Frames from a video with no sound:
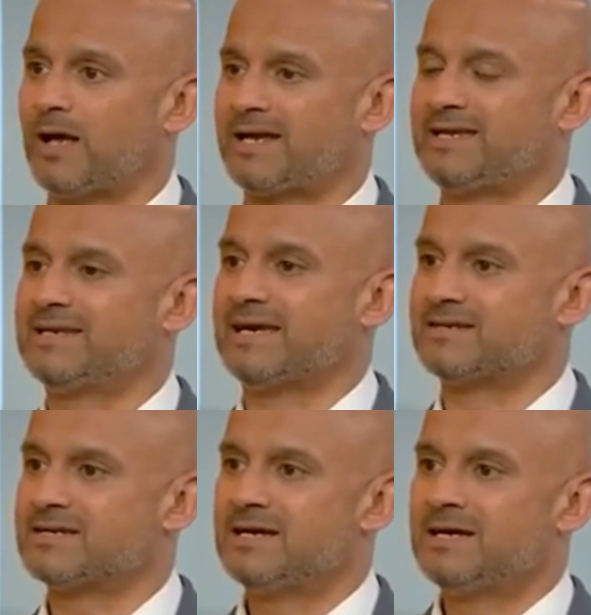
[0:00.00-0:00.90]
like he
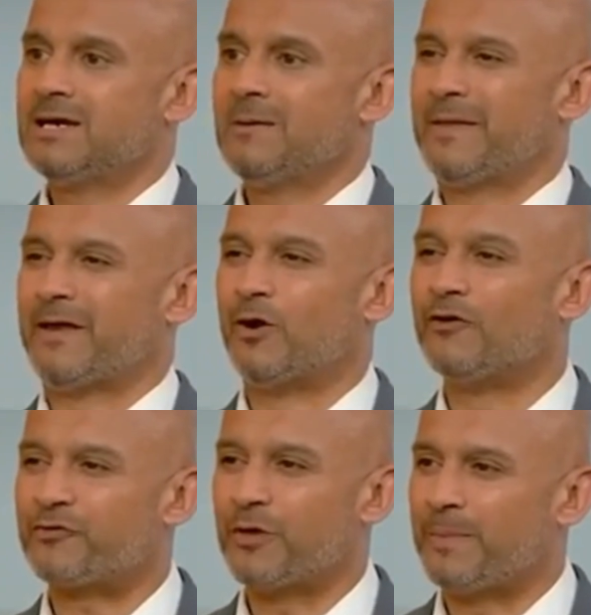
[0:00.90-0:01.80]
did? But then
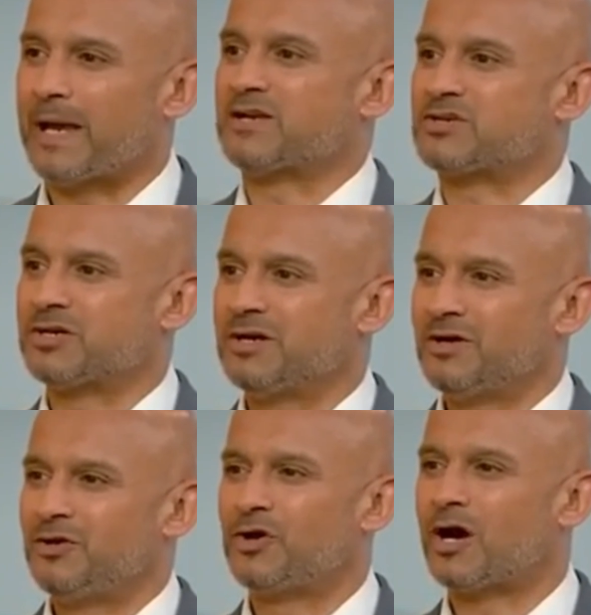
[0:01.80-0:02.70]
off the pitch,
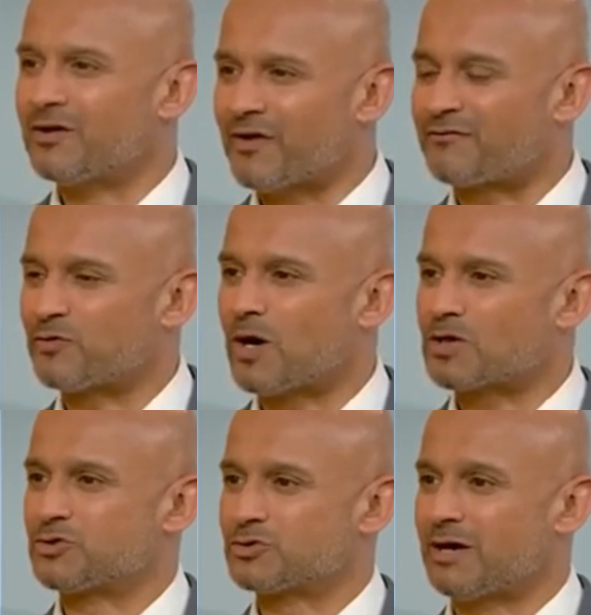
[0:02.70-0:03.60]
you kind of have to
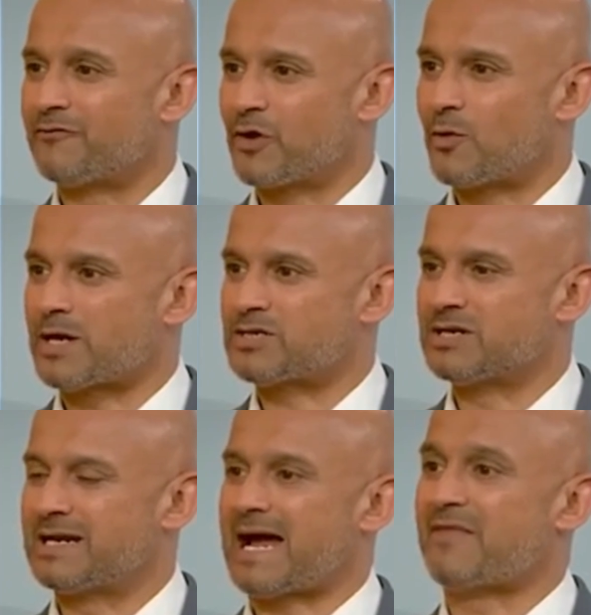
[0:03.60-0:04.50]
ask yourself the
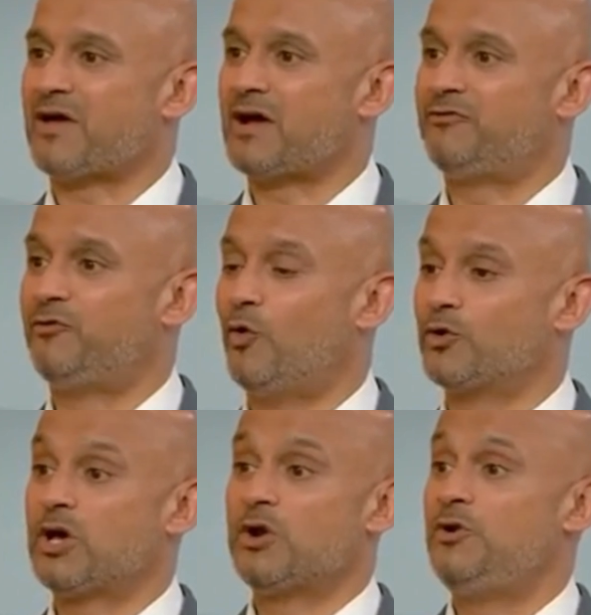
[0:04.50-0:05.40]
question, can they
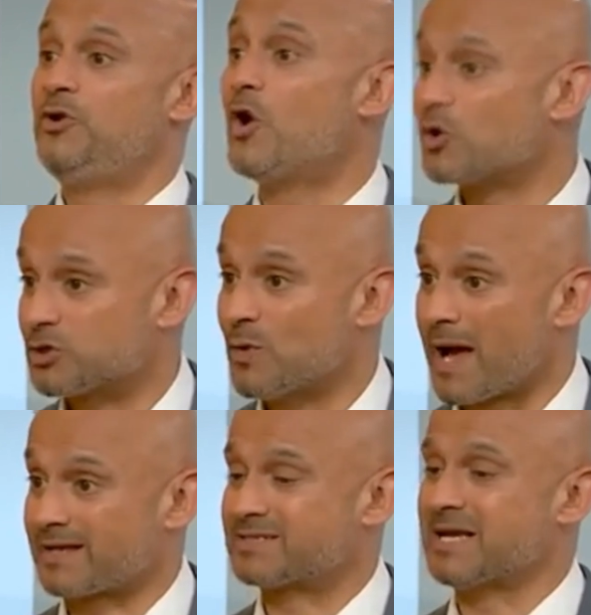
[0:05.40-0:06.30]
afford not to
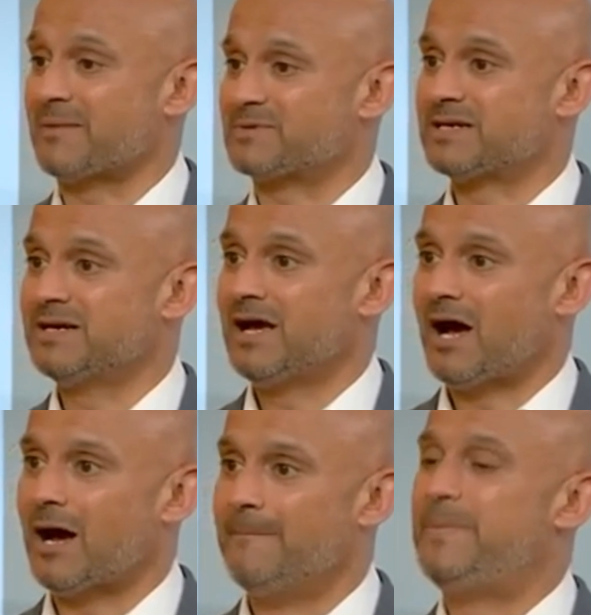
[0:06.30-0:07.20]
accept
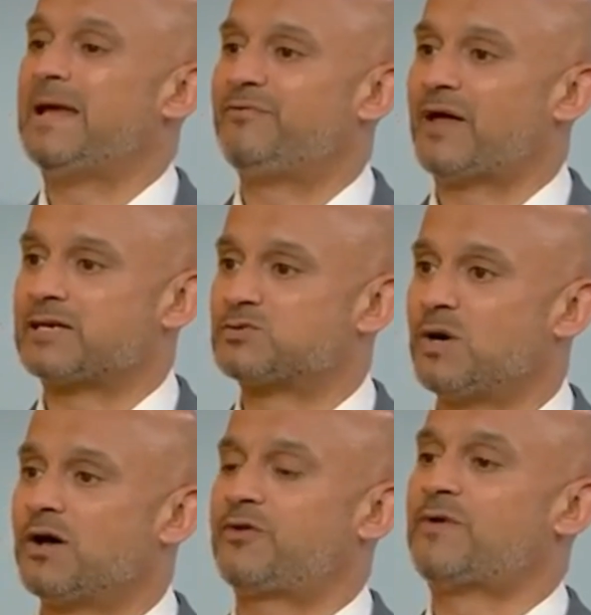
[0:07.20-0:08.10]
a bid that is
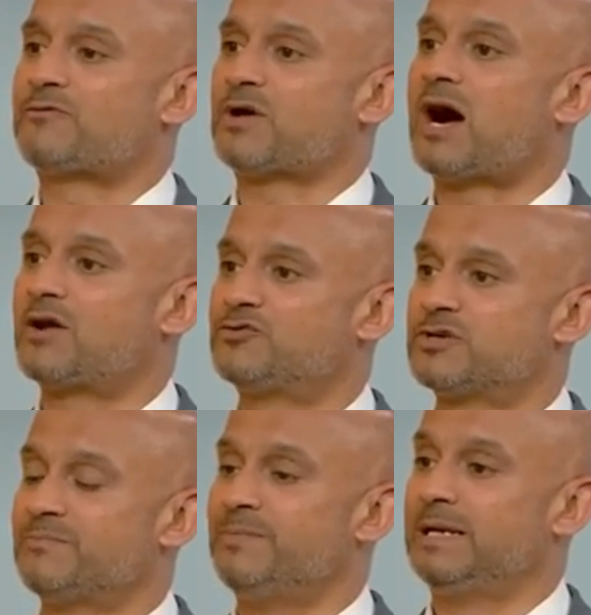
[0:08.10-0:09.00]
worth around
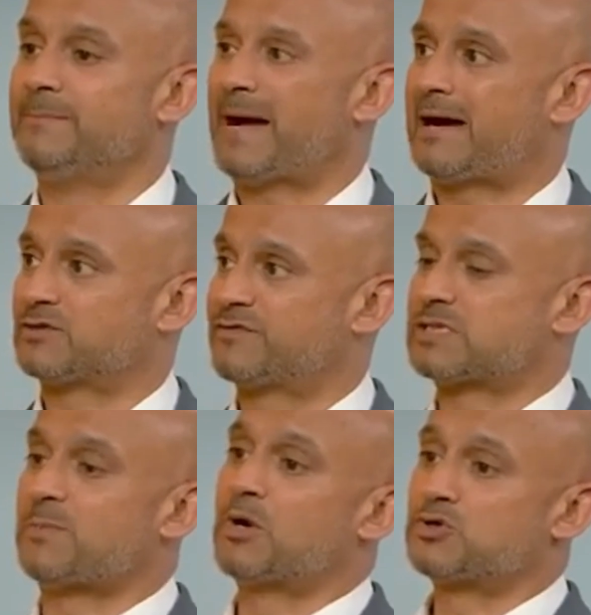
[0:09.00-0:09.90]
£100 million for
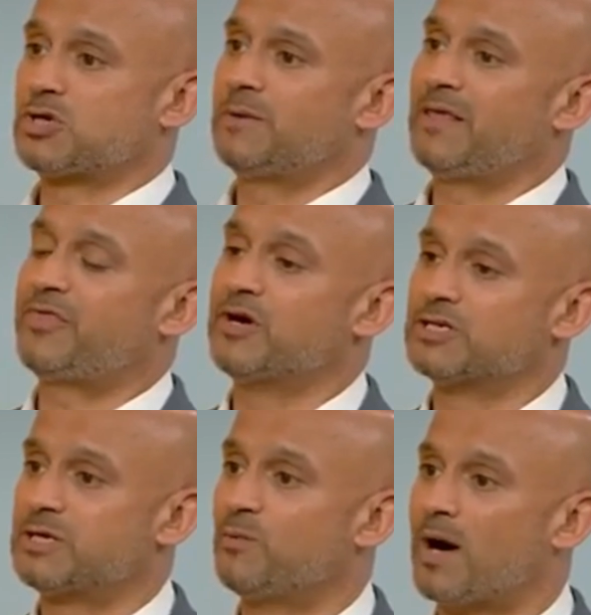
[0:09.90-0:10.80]
someone who's going to be
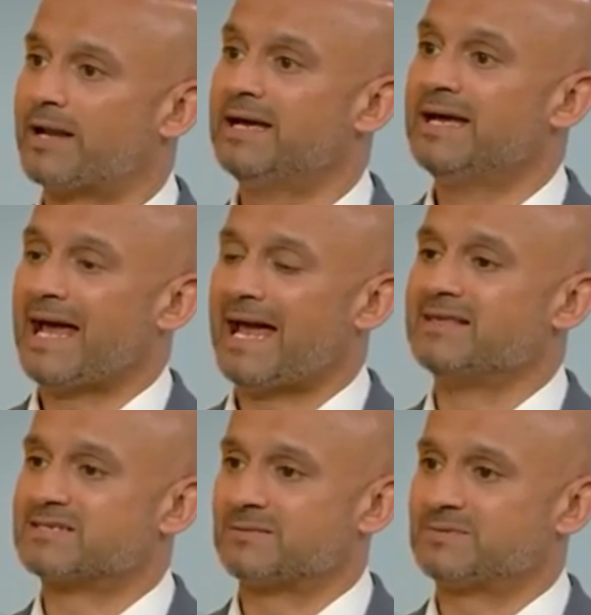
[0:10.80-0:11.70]
31
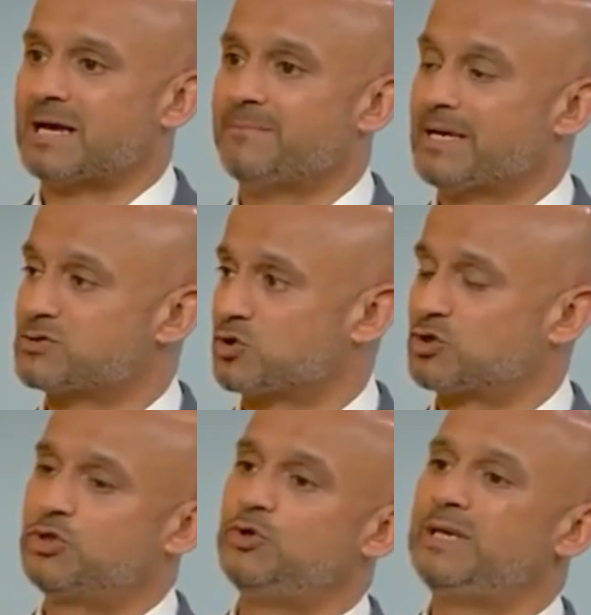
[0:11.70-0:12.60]
in September? He's
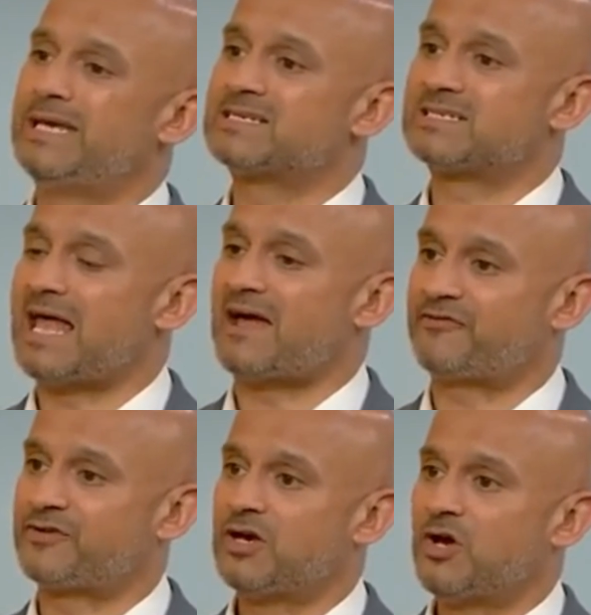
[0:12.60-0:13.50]
got 2 years
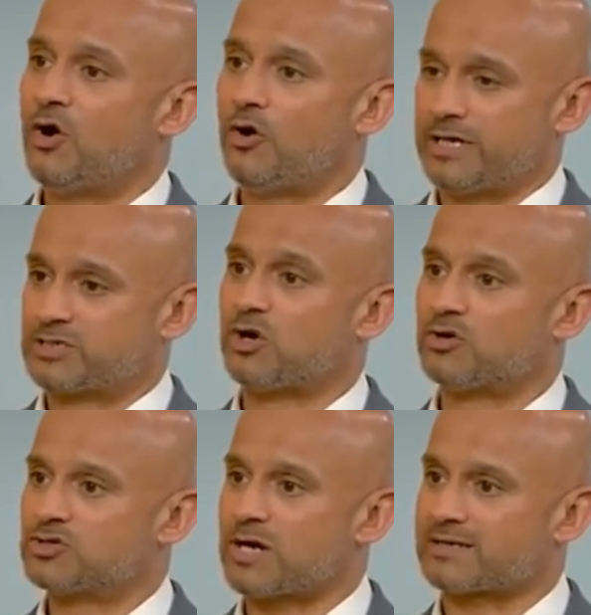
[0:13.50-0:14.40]
left on his
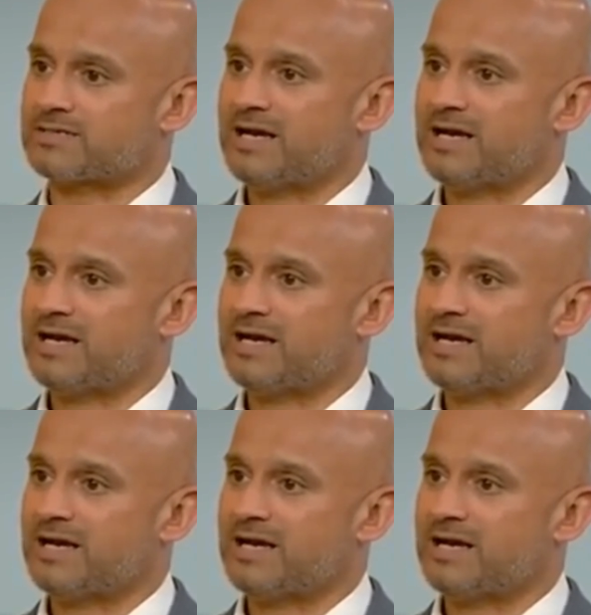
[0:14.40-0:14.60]
contract